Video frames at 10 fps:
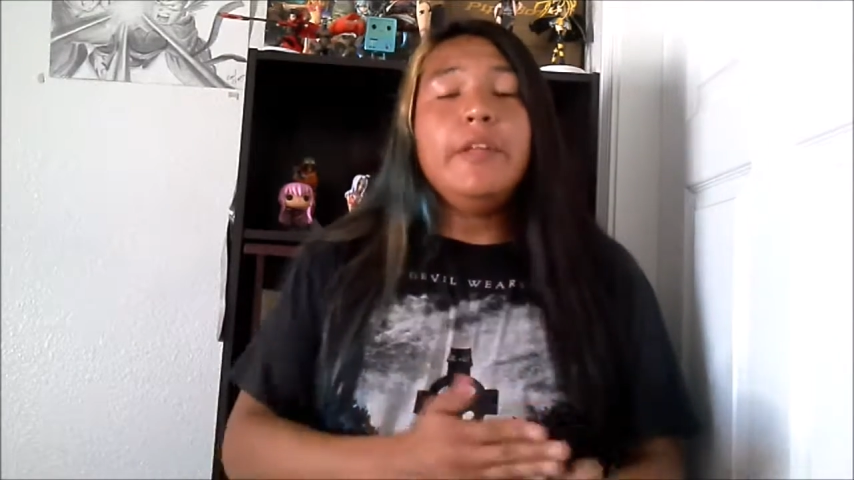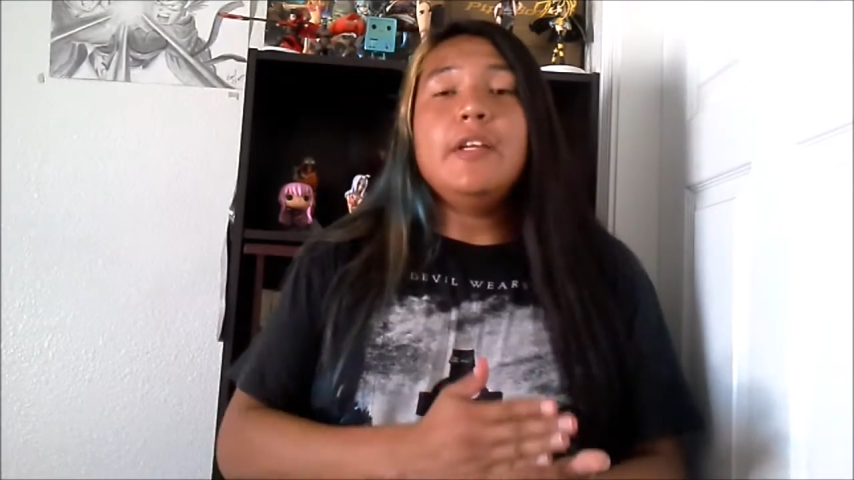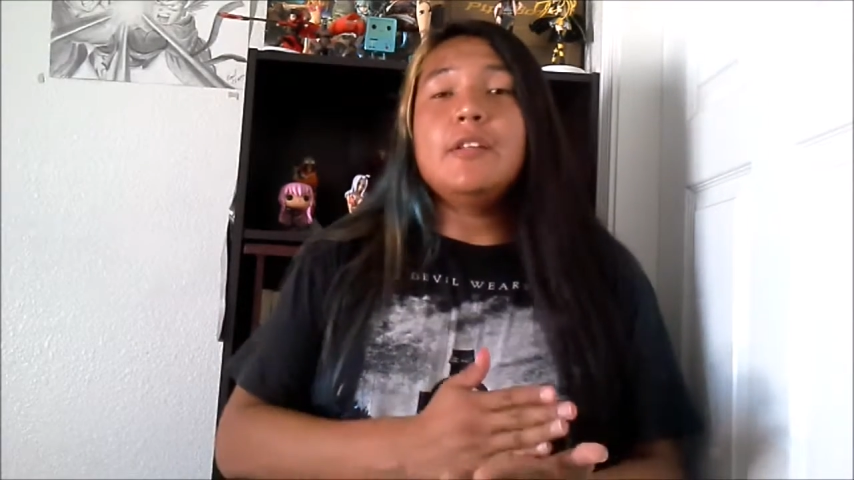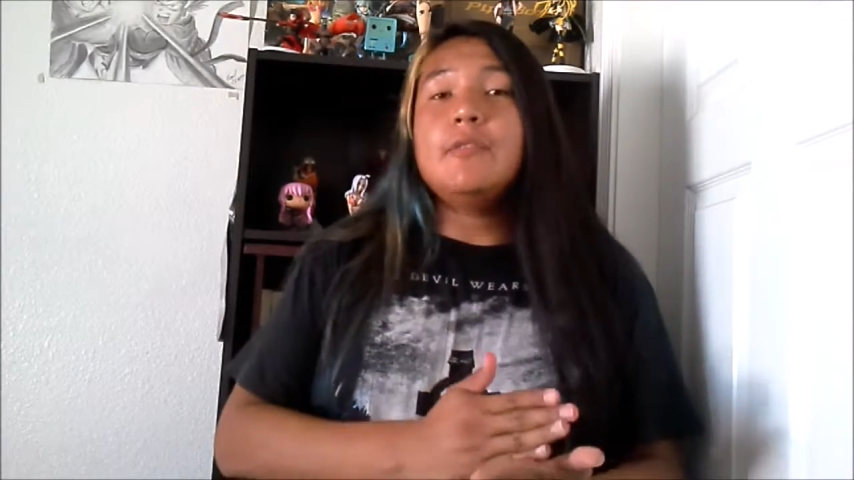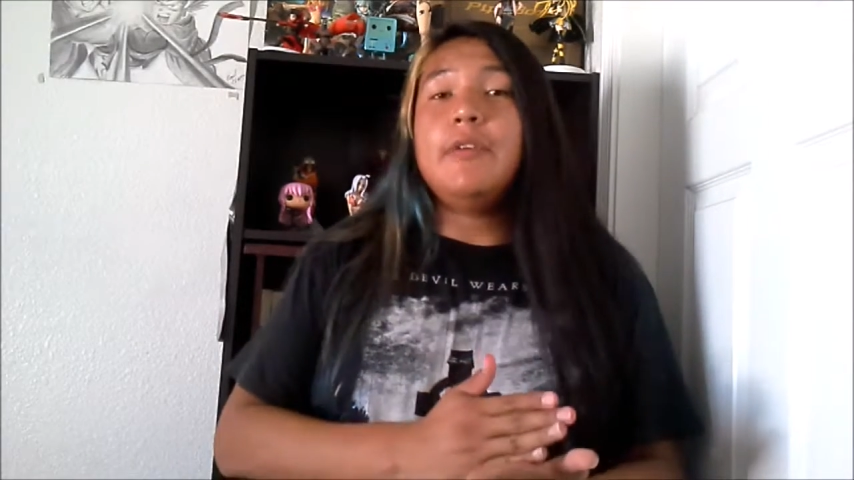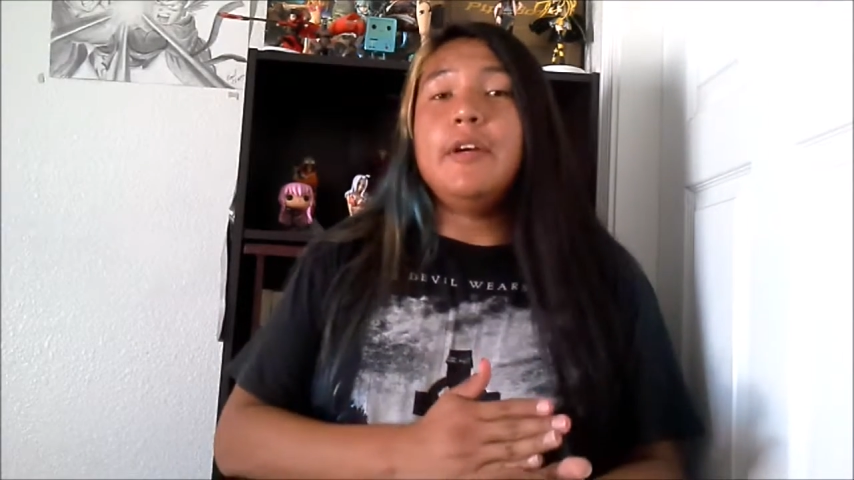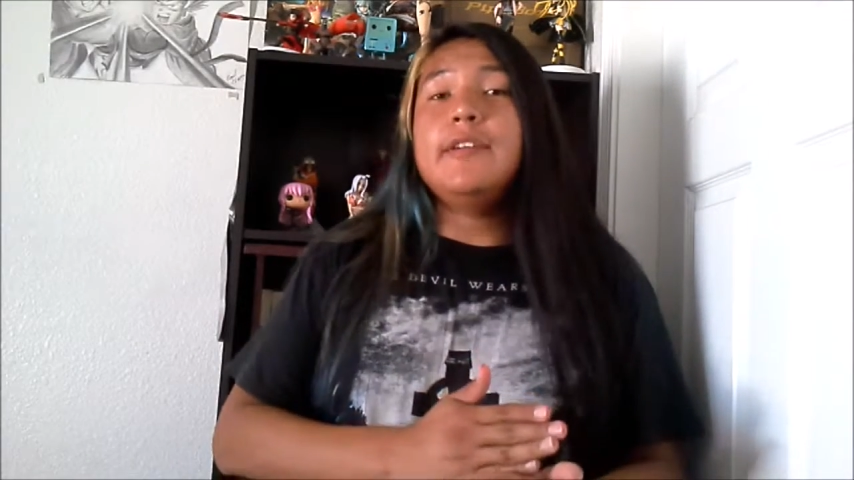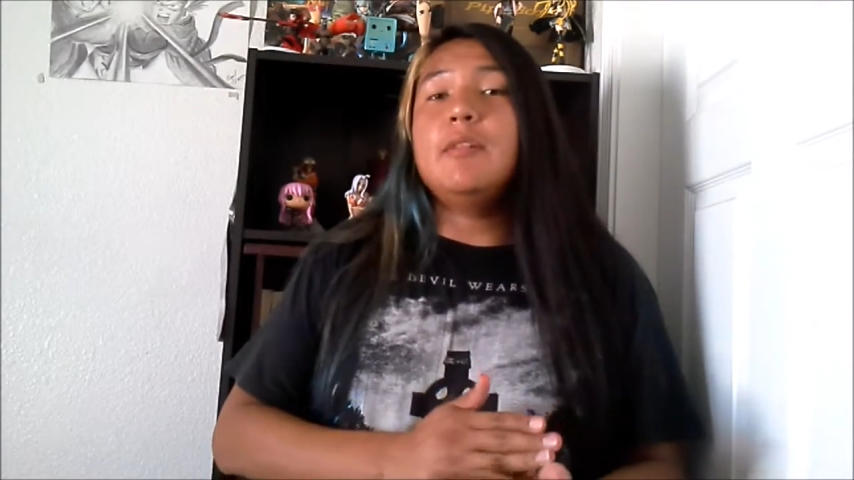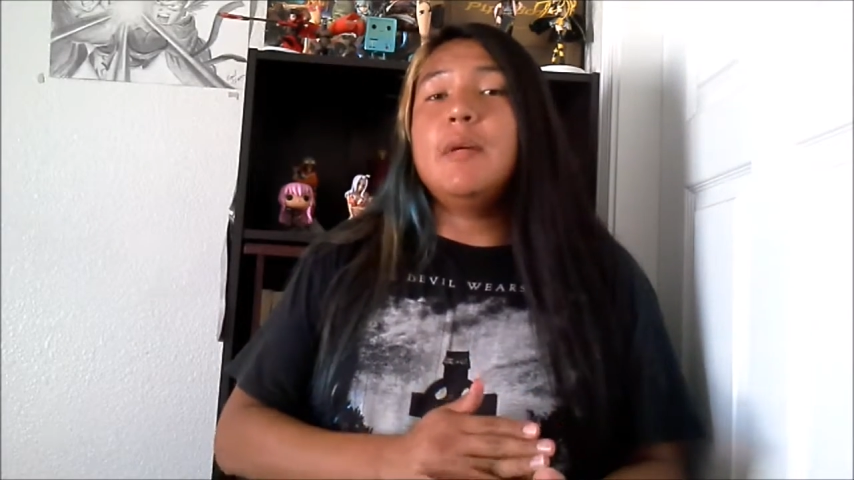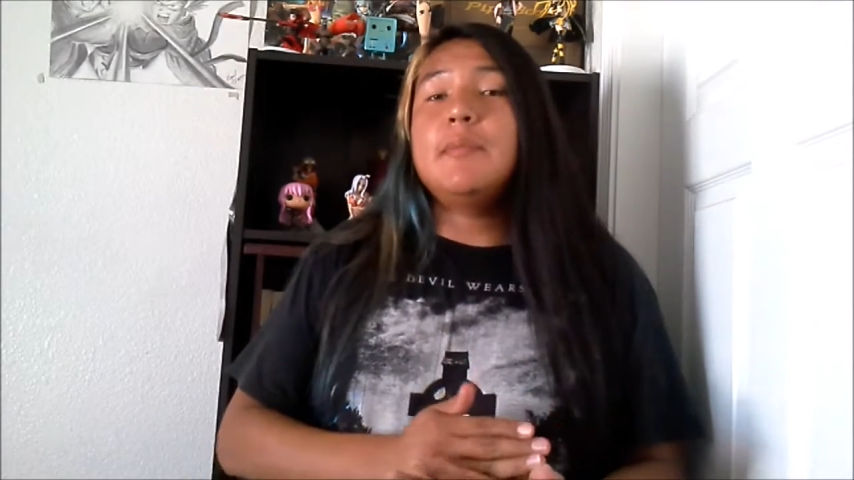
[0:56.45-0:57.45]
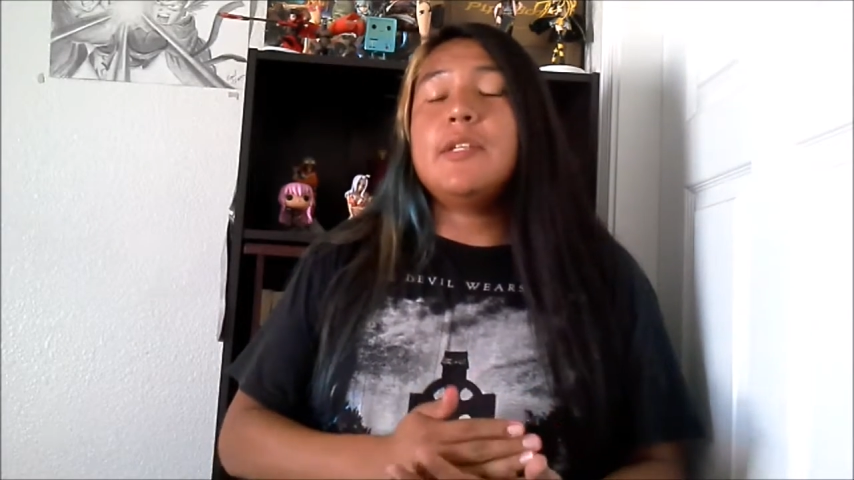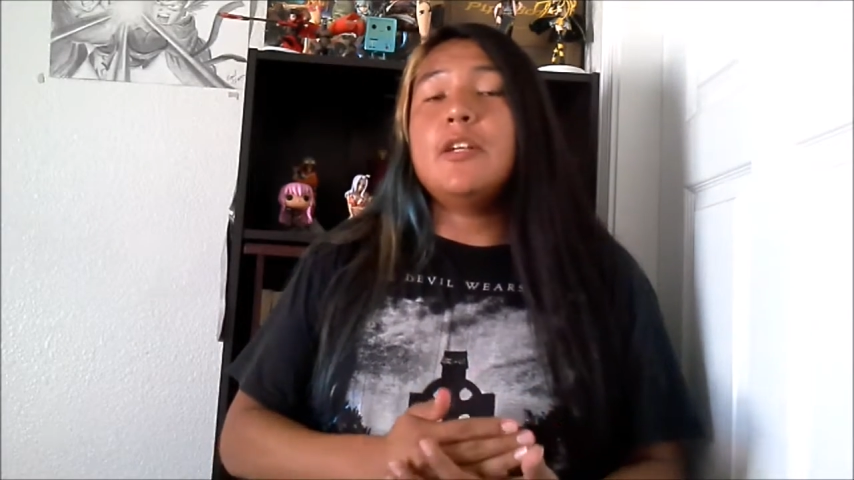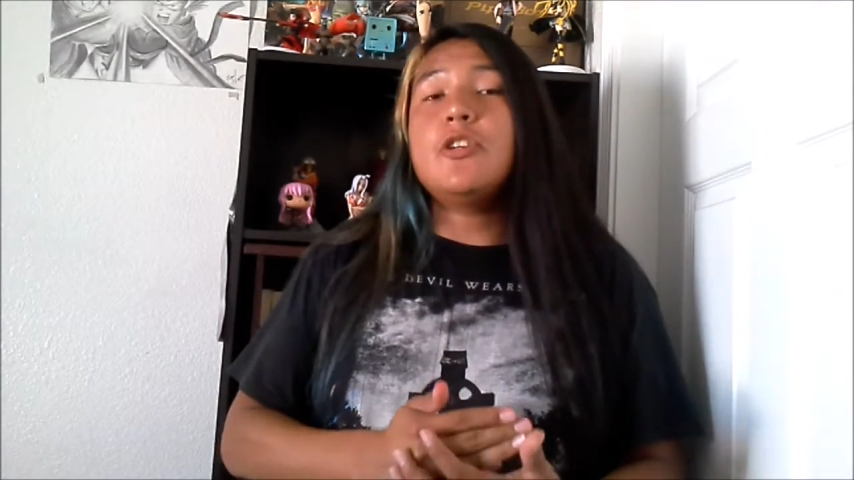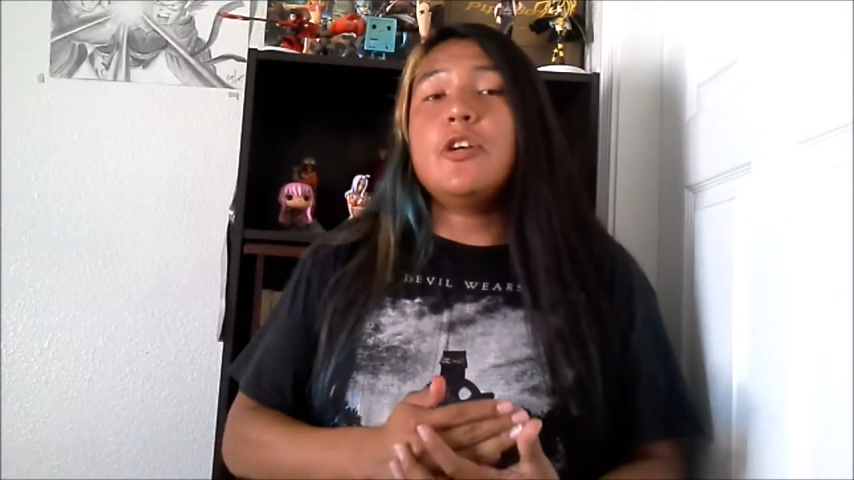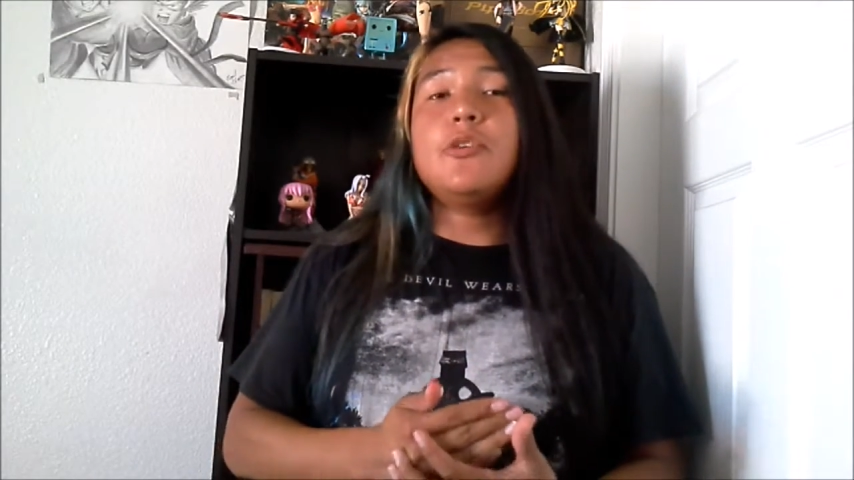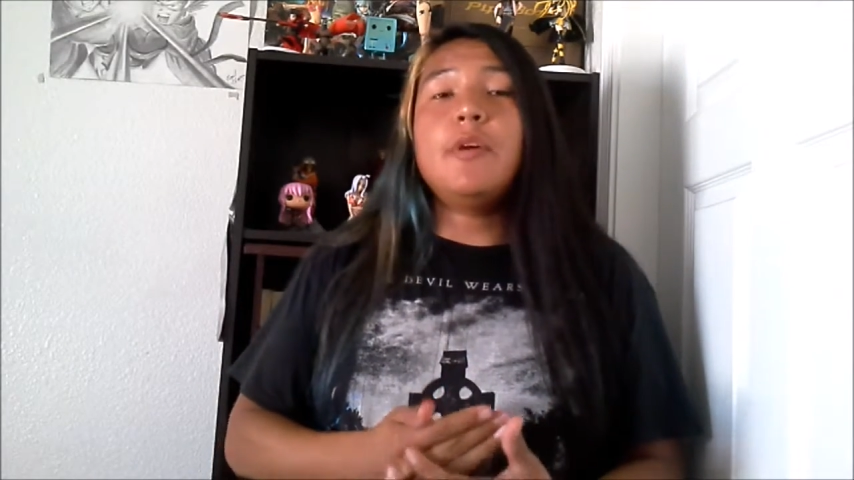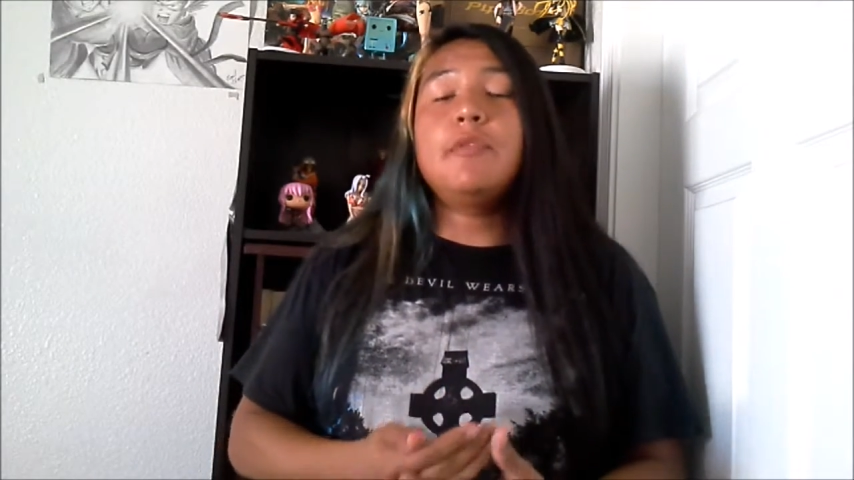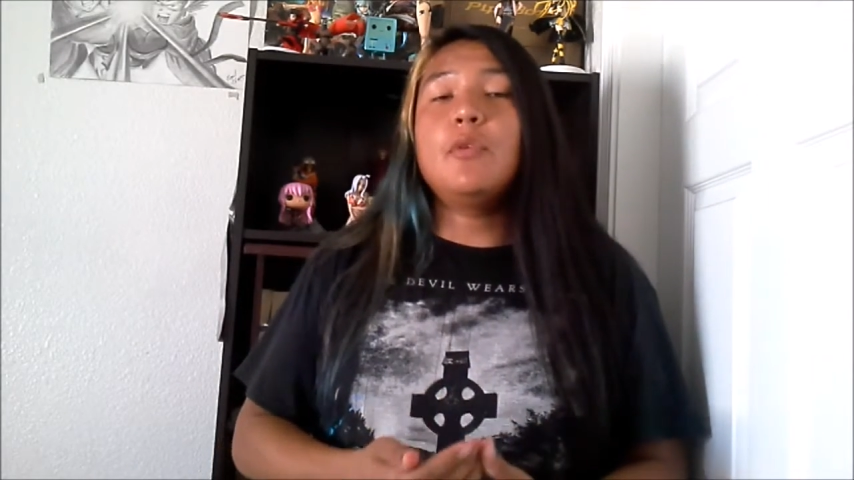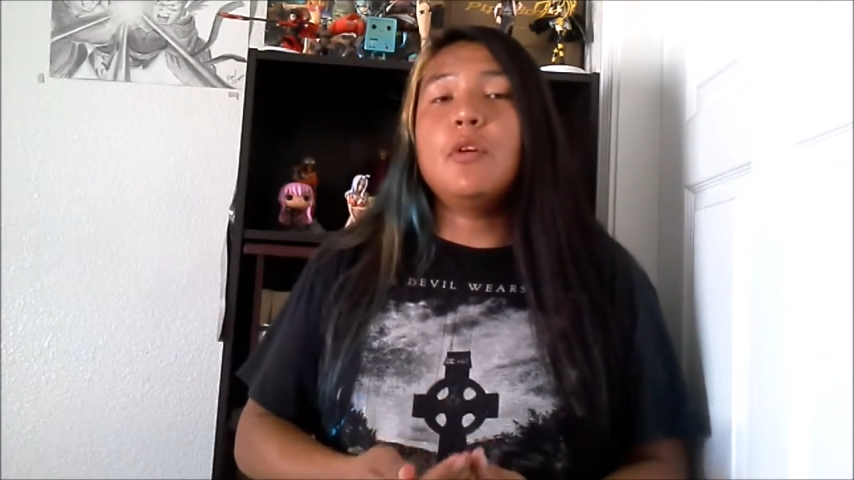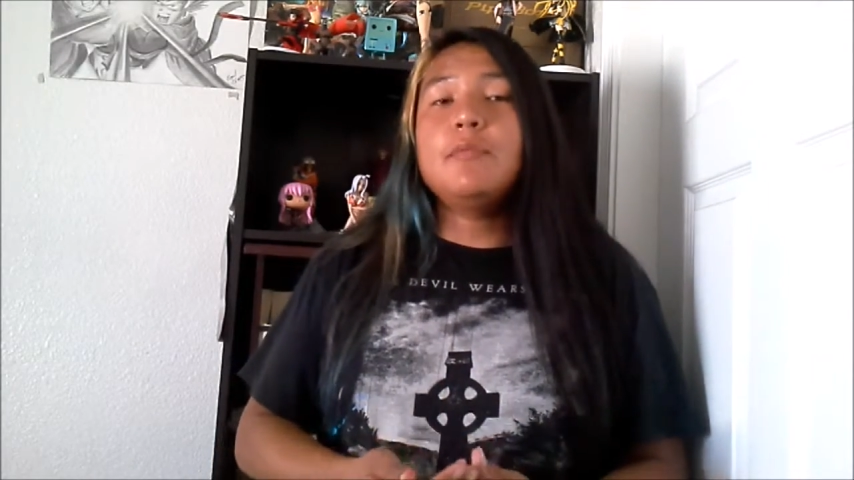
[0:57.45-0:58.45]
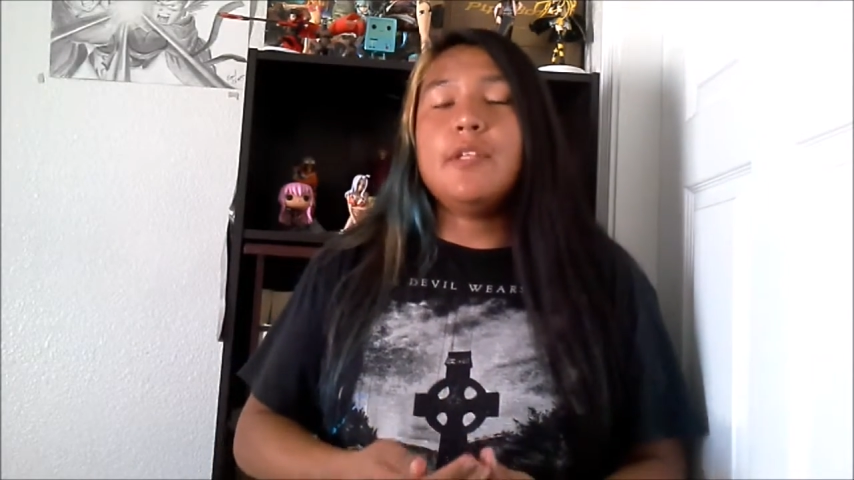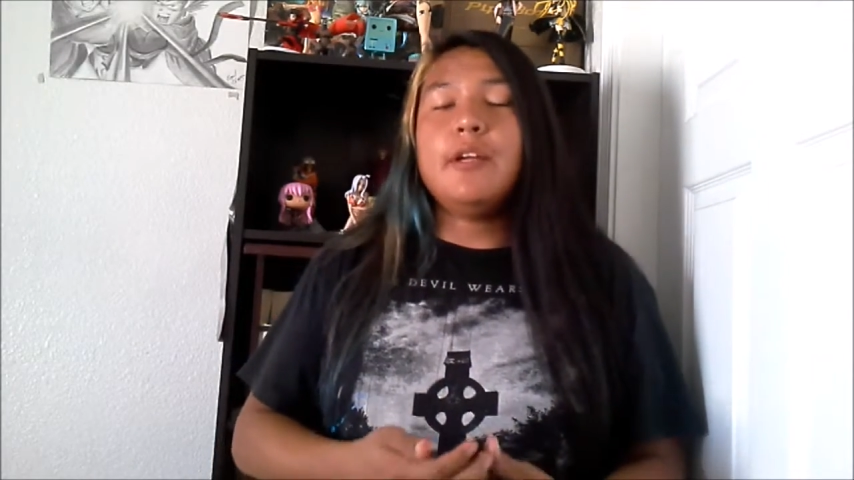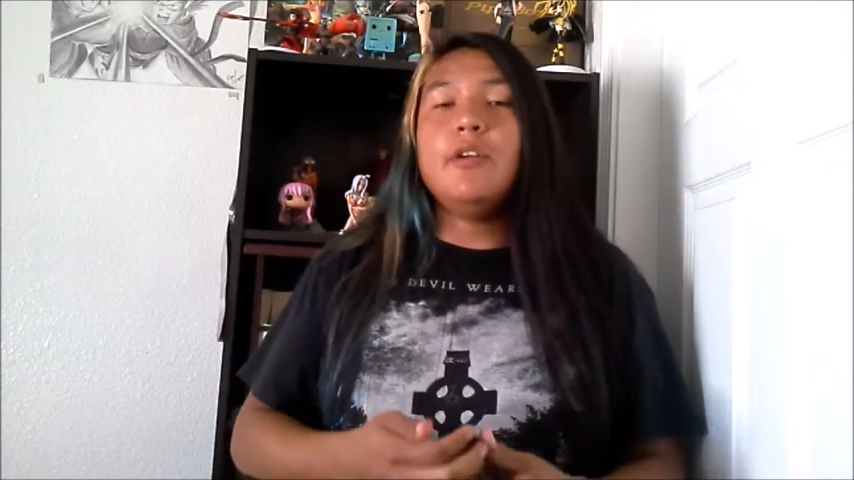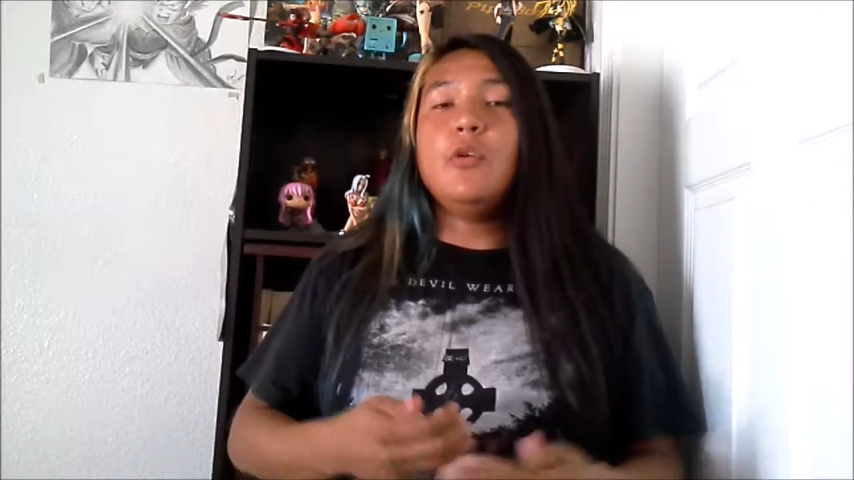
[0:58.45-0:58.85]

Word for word: these fairy tail members that are charging right for him, saying,